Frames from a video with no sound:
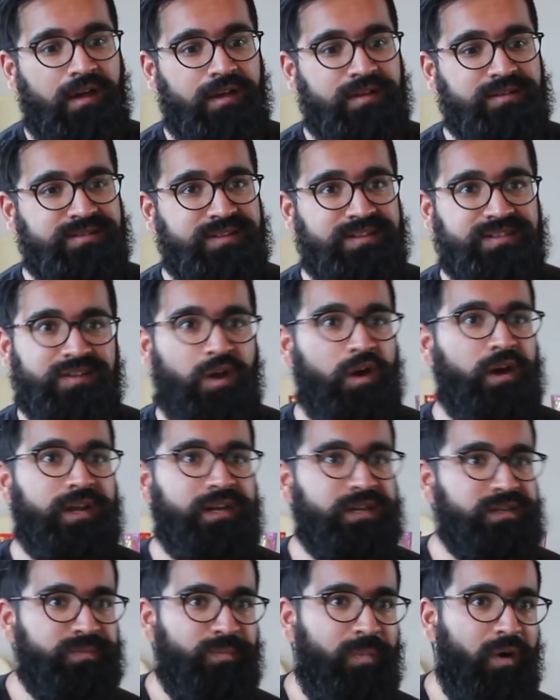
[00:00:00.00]
is
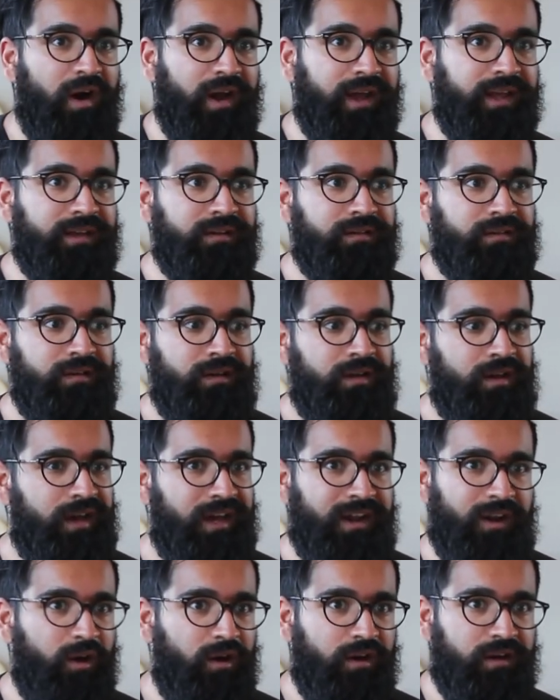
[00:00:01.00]
designed by
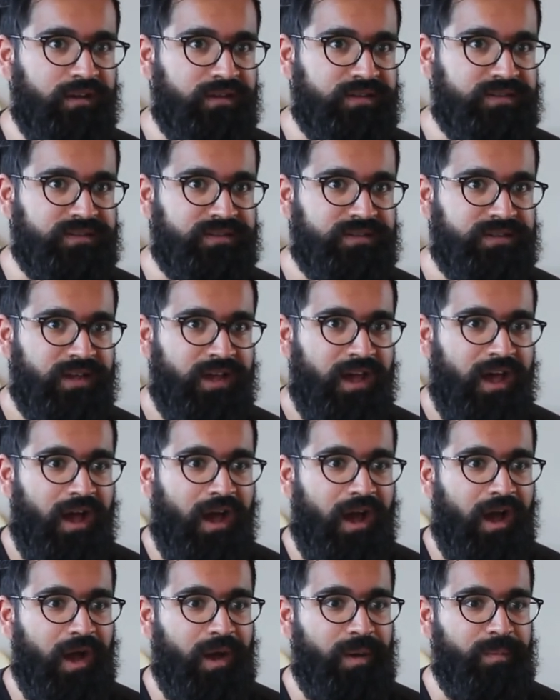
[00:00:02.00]
an artist.
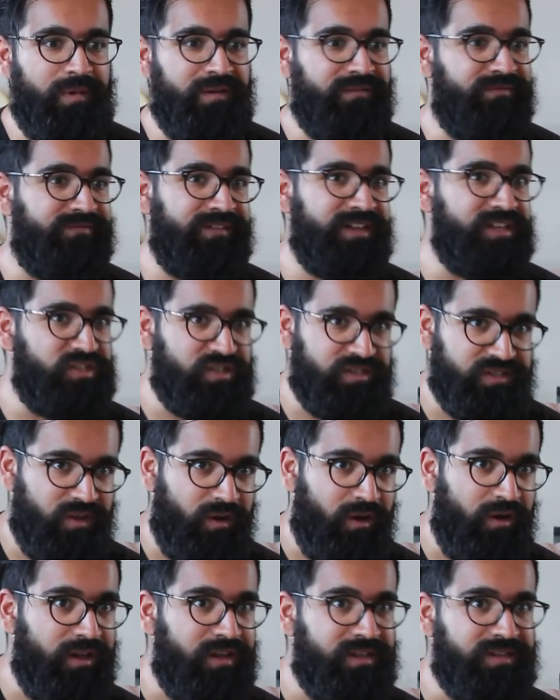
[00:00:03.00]
It features
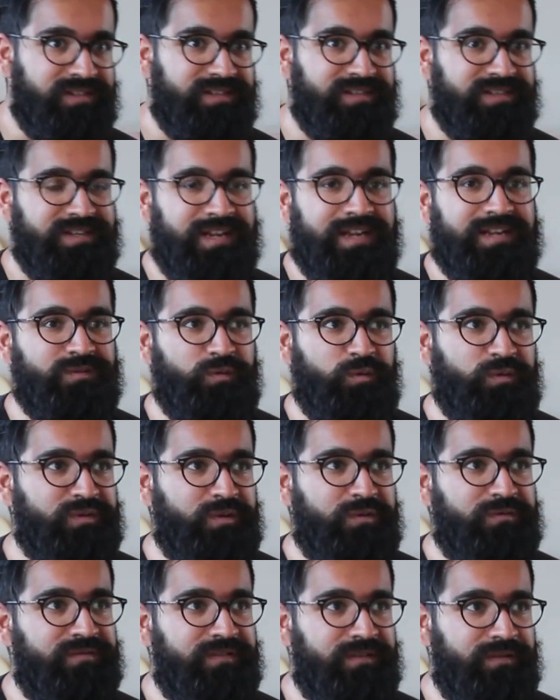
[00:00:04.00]
artists. It's
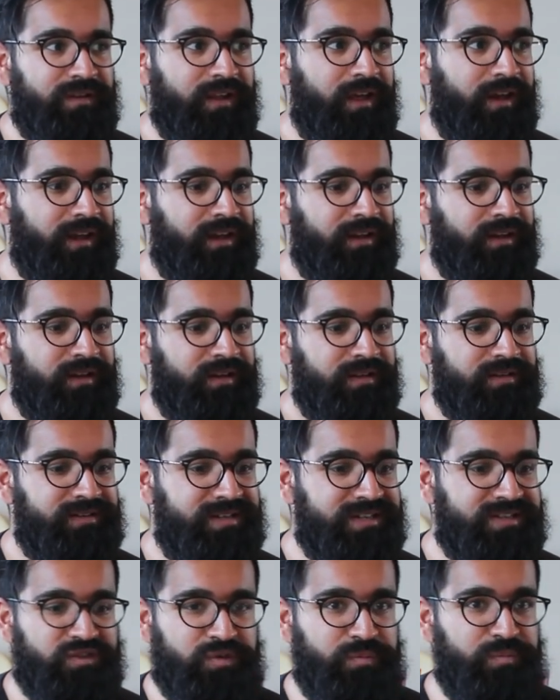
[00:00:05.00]
also like
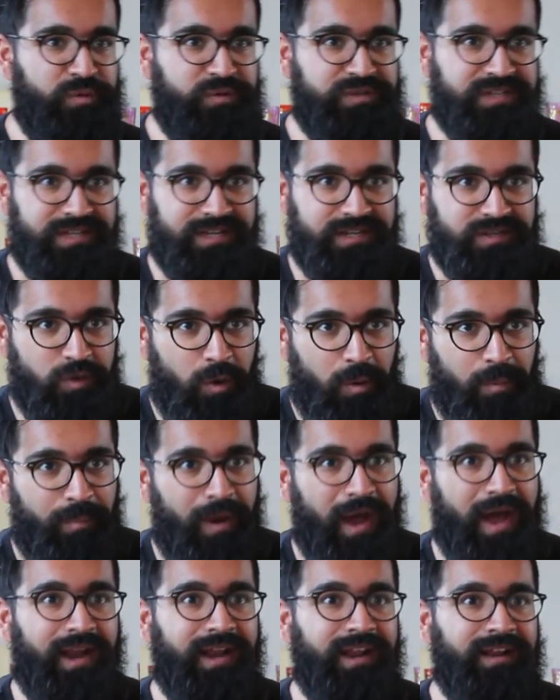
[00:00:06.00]
distributed in Top
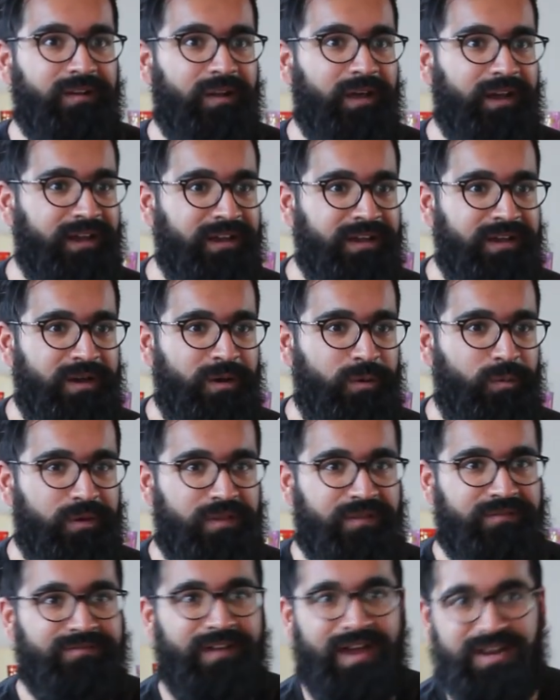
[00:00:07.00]
Man and like
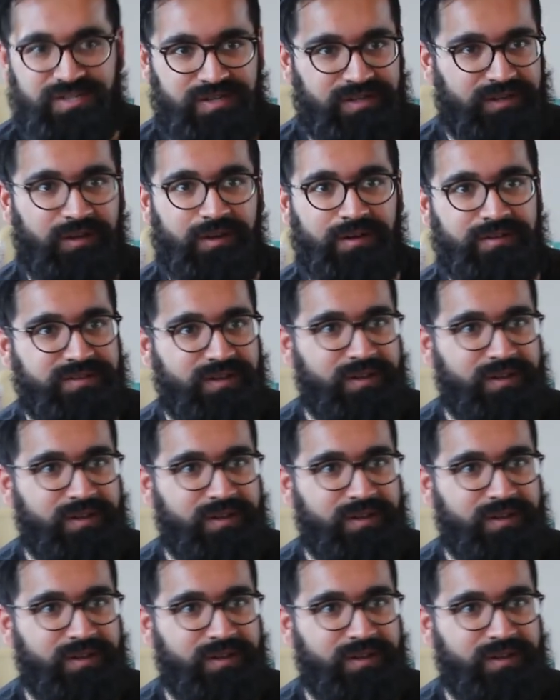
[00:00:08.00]
where the fashion kind of